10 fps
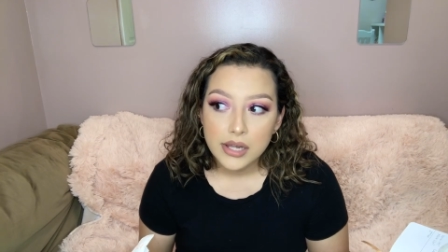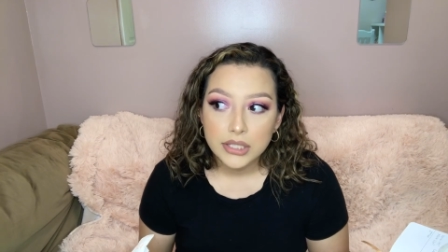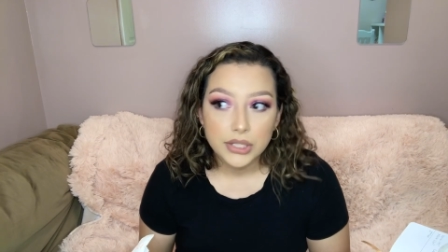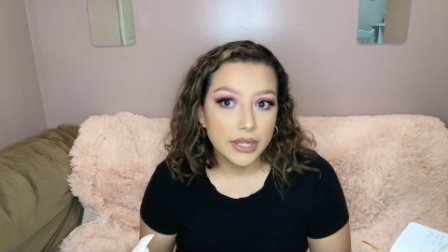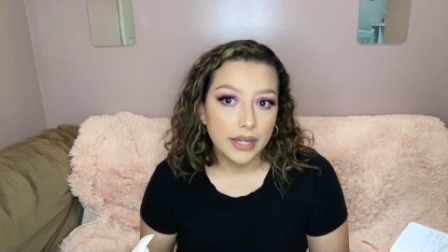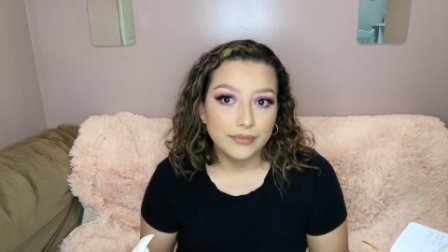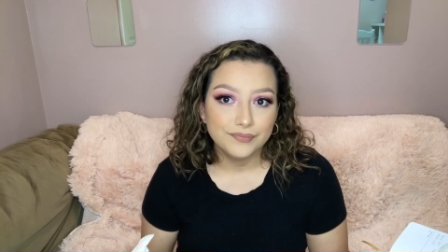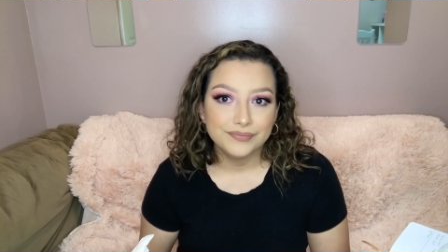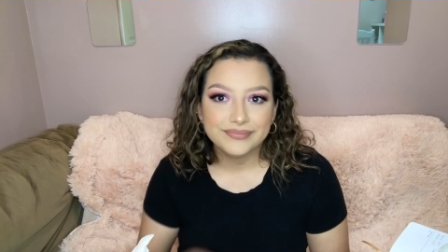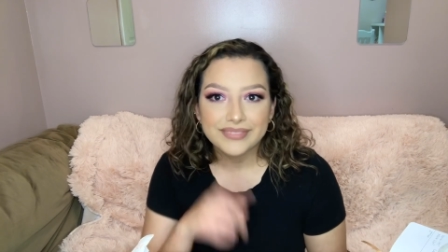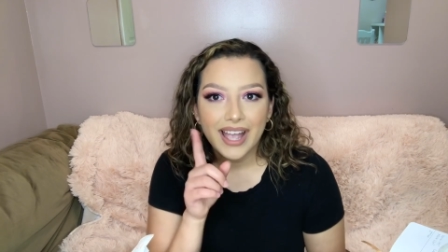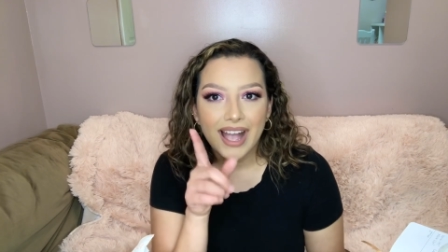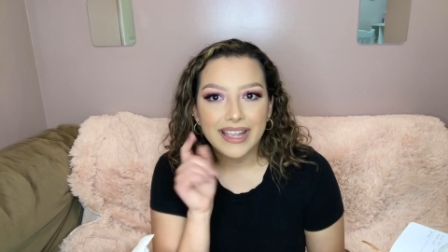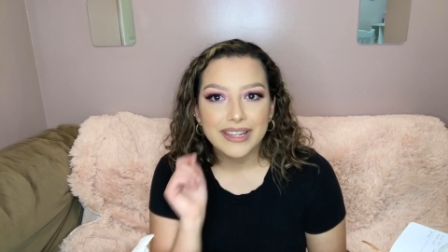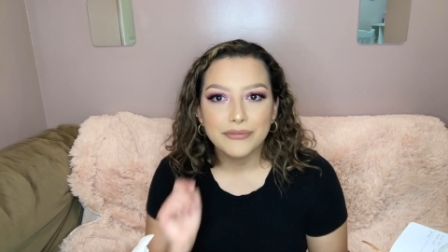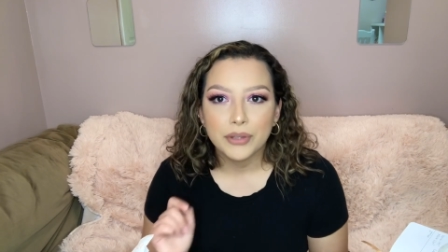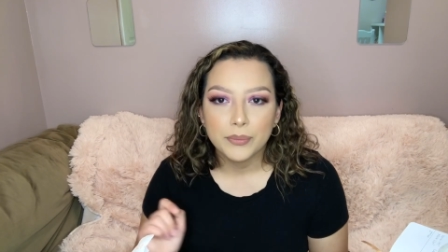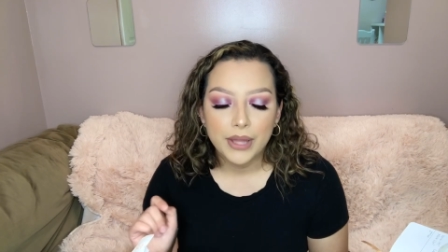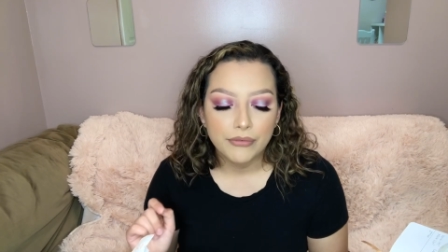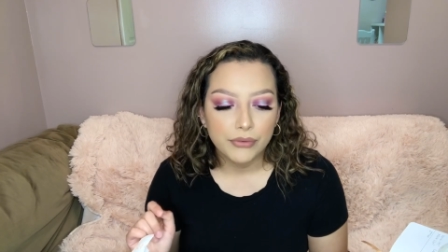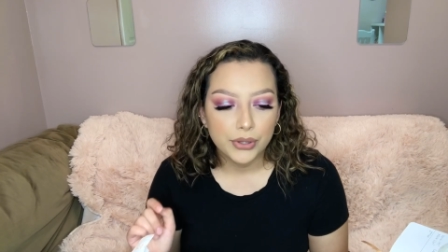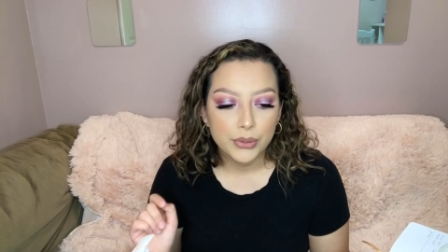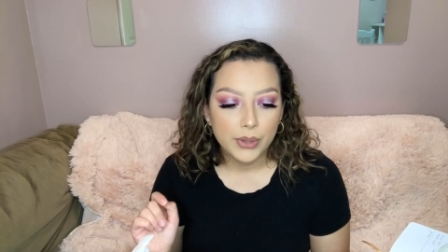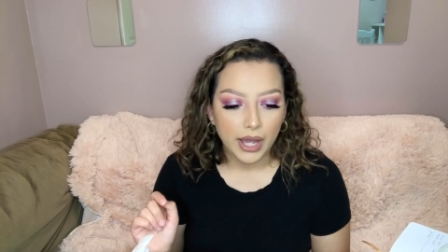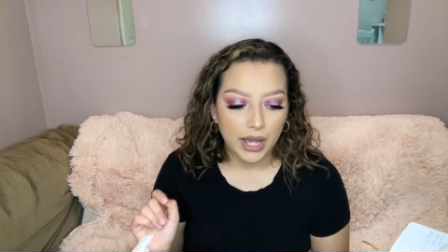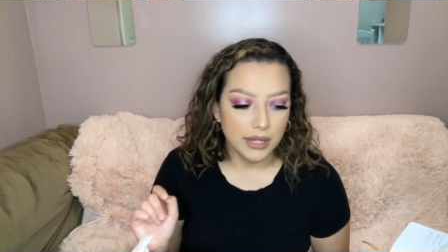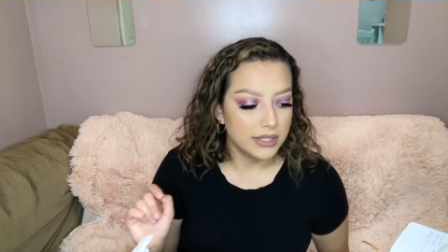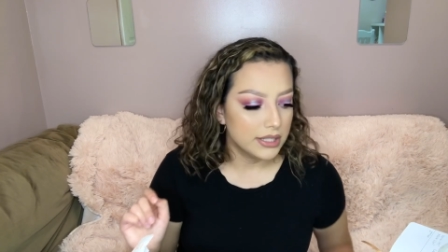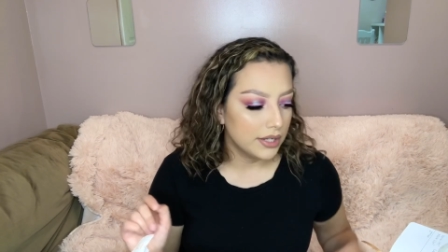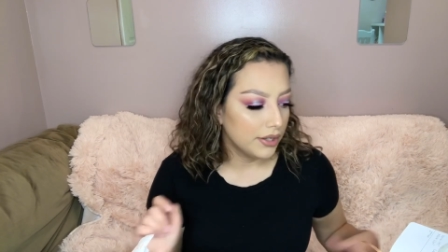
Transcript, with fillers: So yeah. I can film that for you guys.